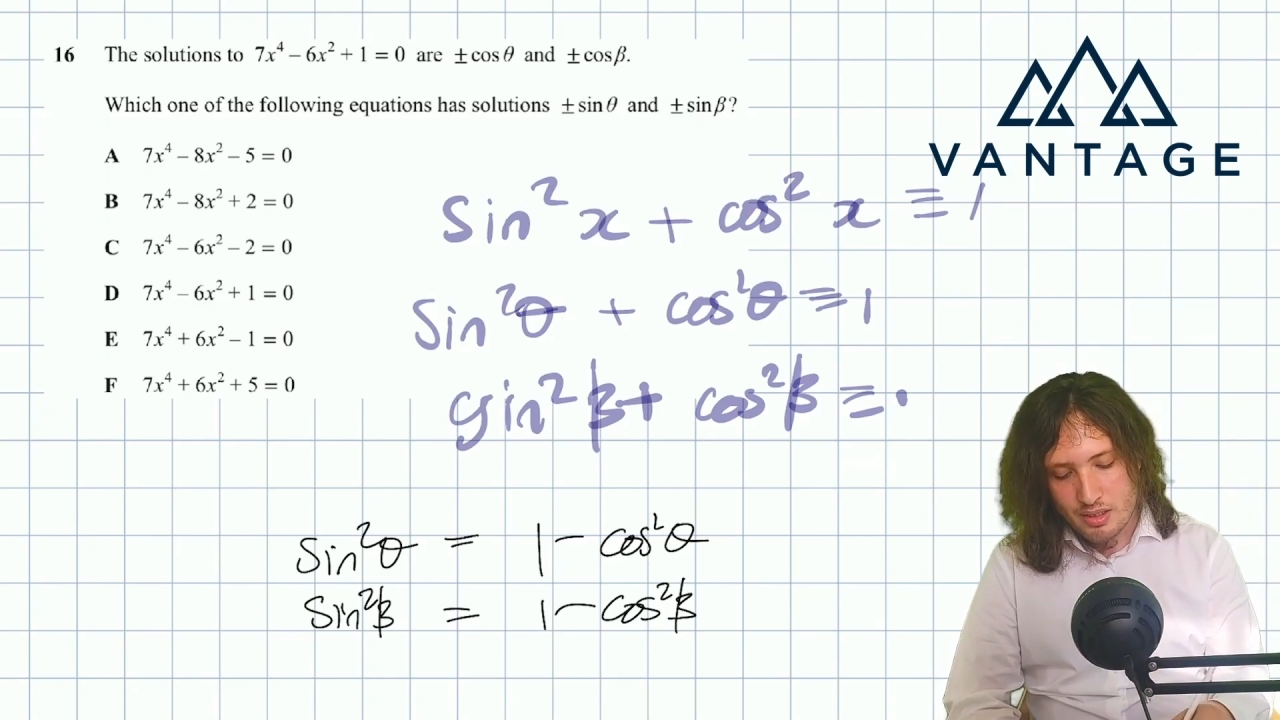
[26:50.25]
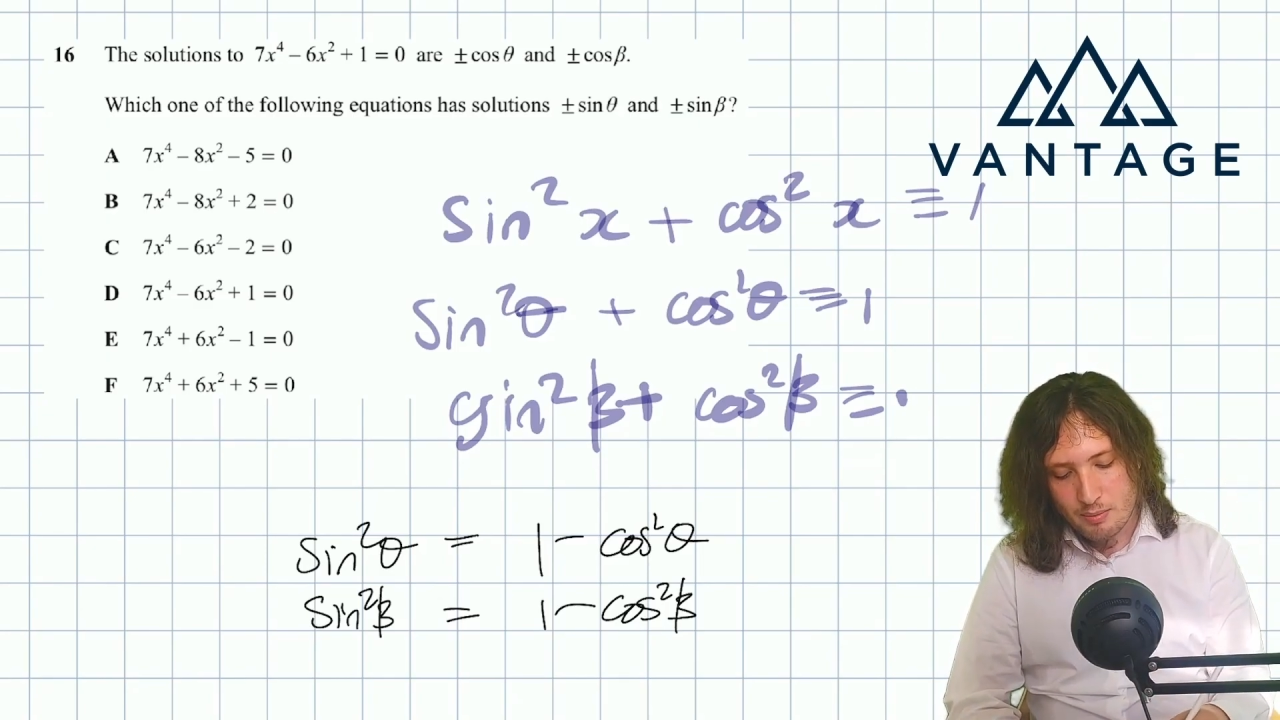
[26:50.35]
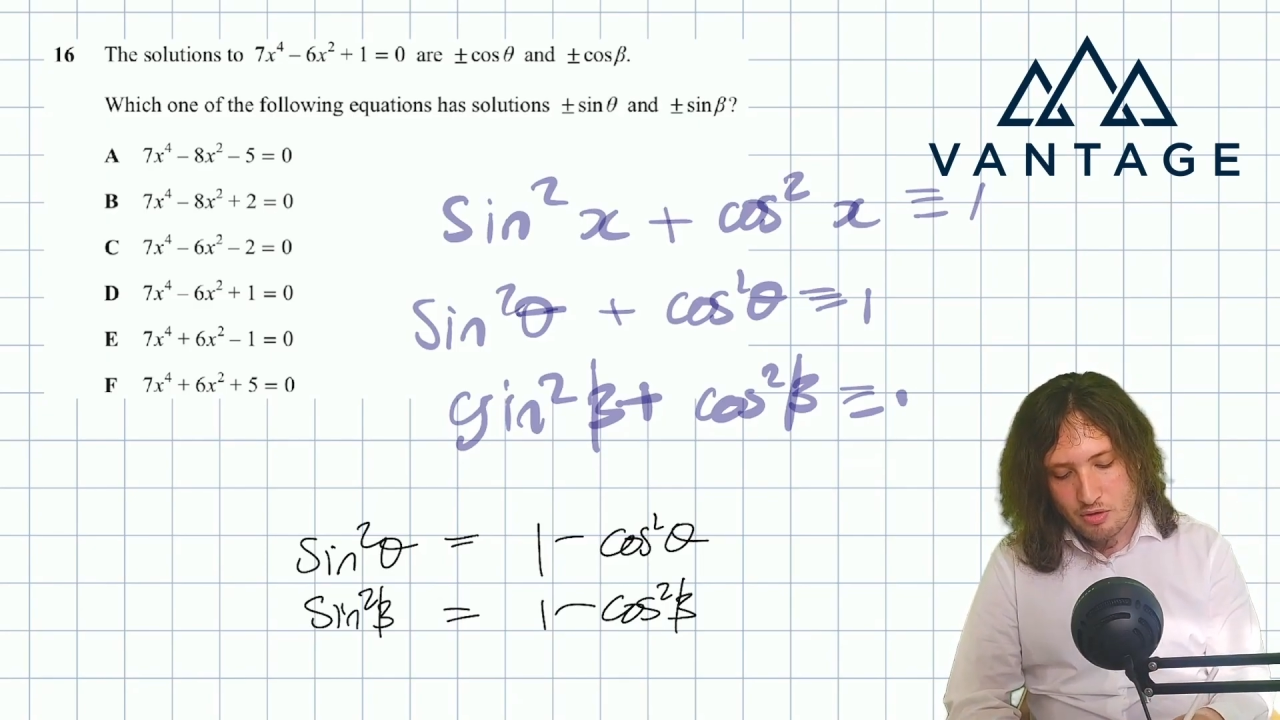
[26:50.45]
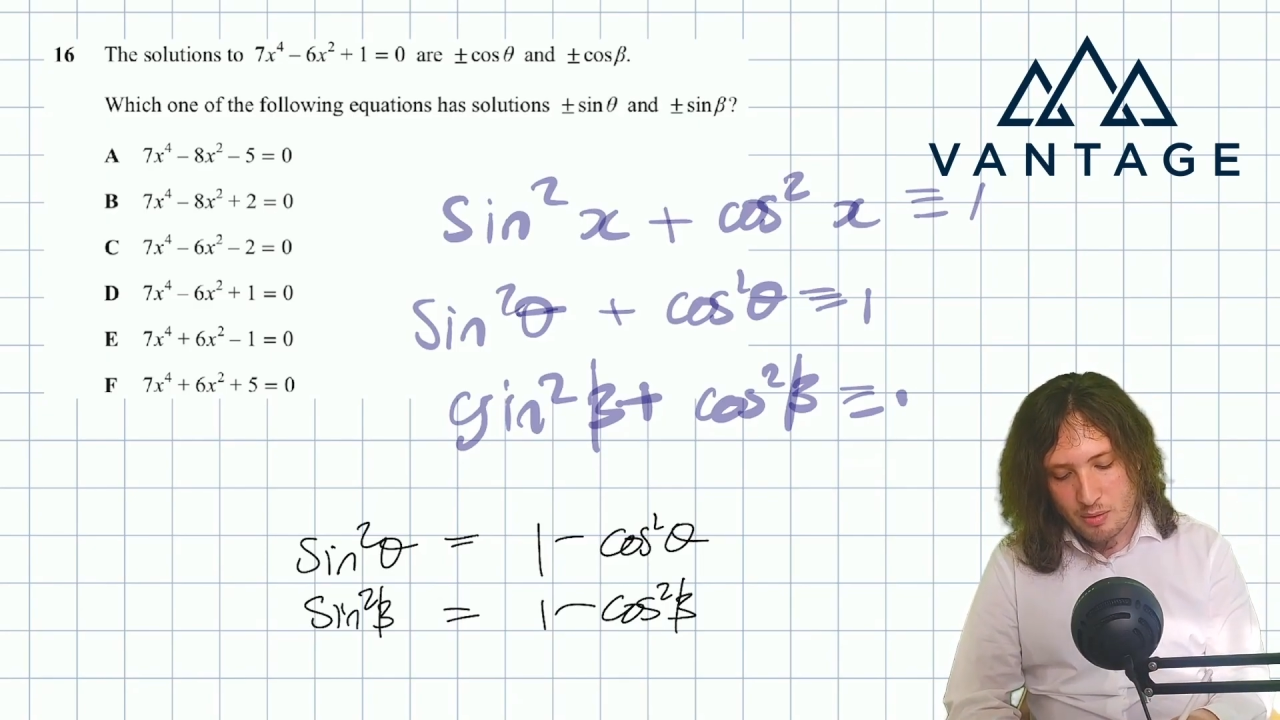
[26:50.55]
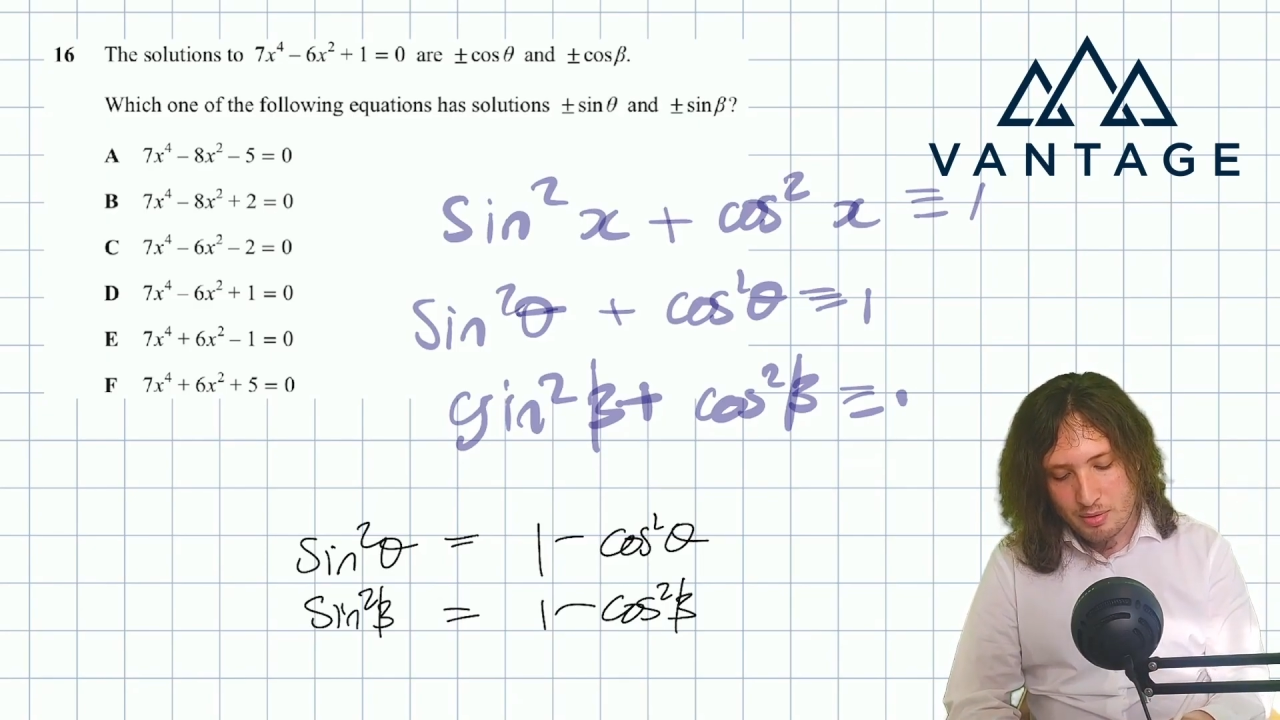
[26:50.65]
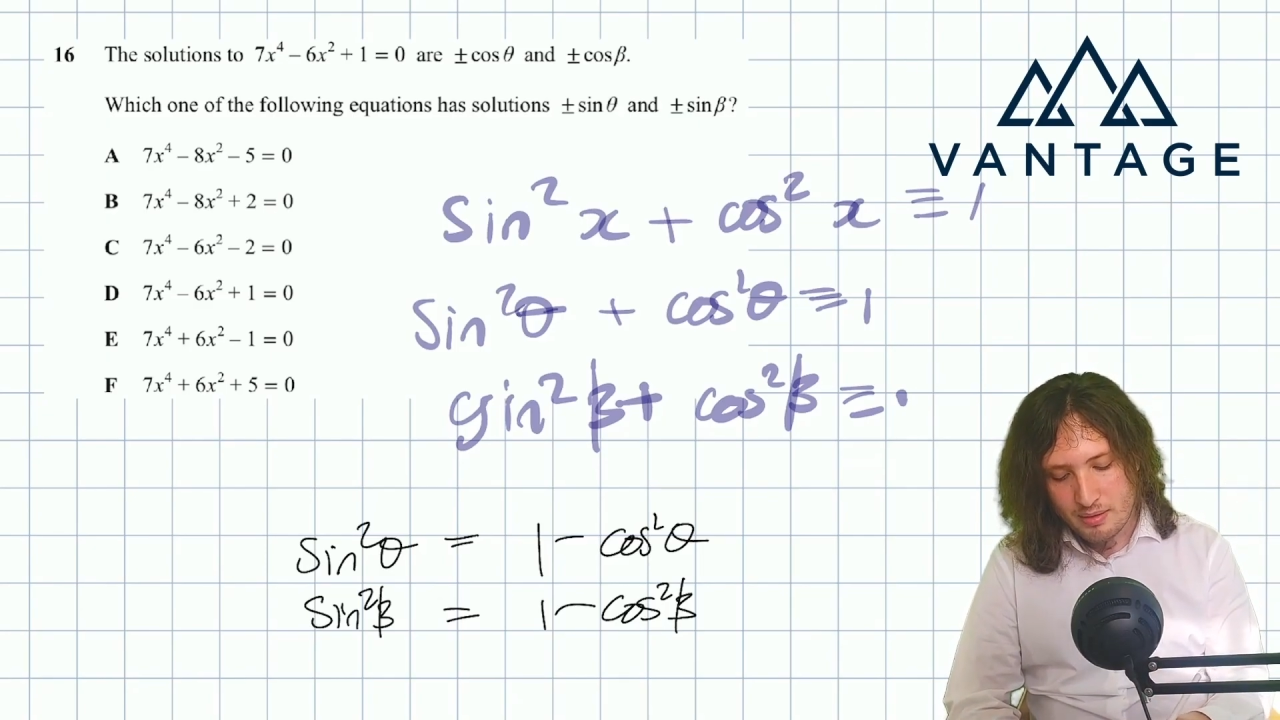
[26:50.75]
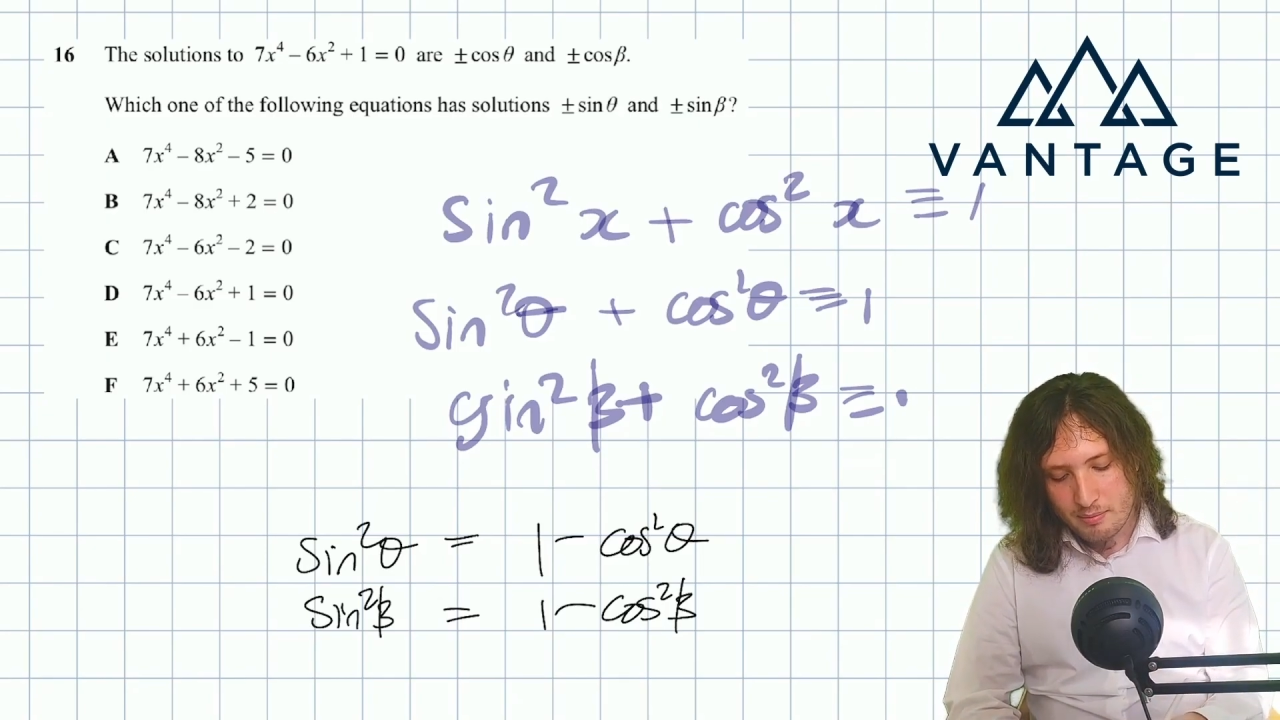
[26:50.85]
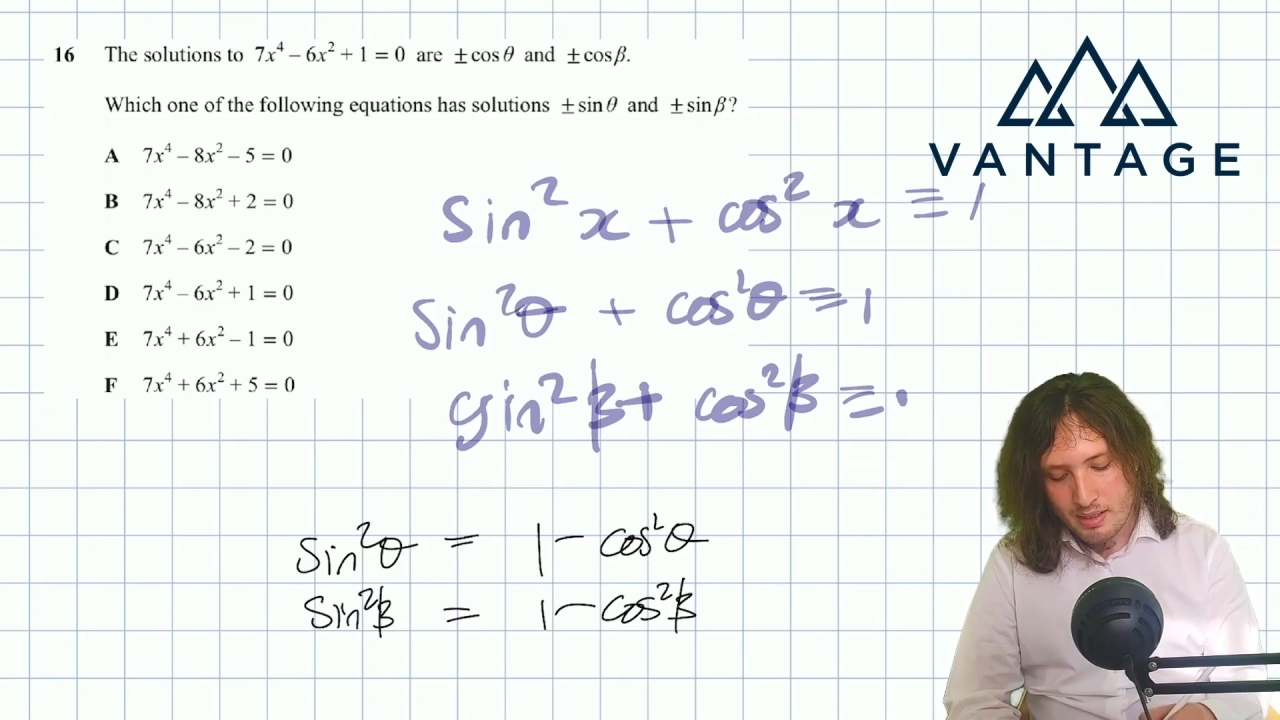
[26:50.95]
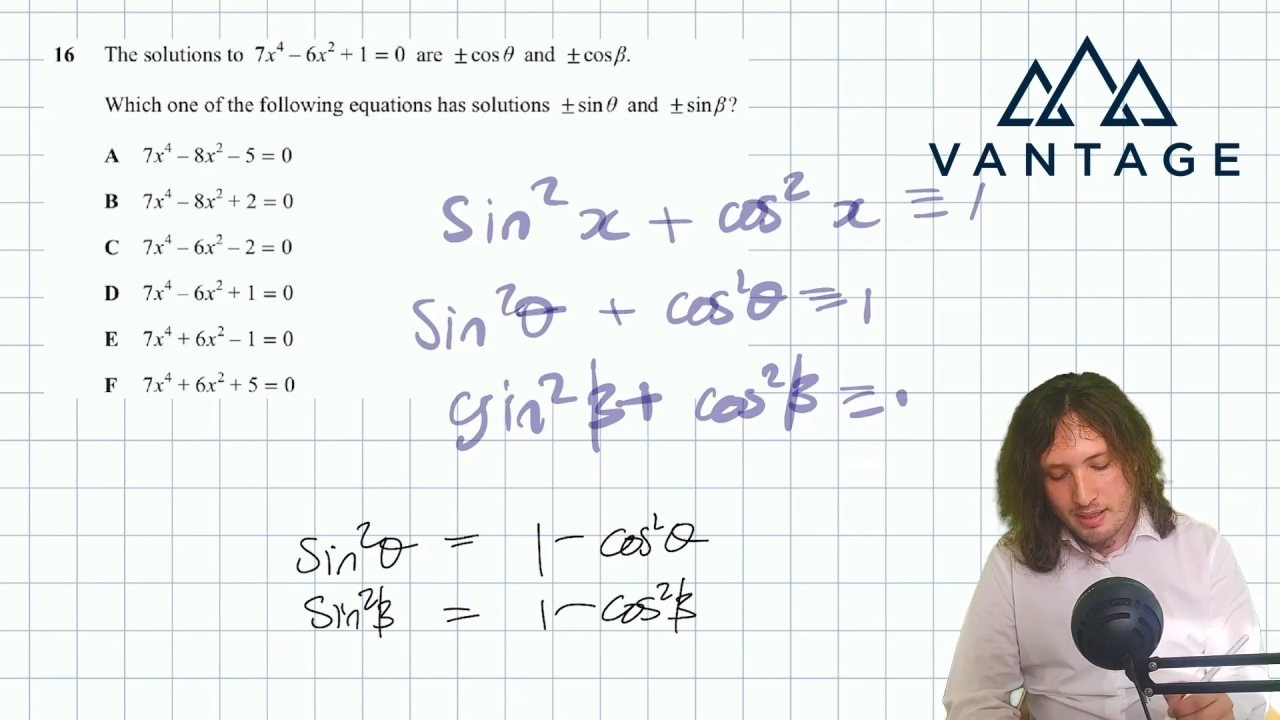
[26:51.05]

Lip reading: the problem.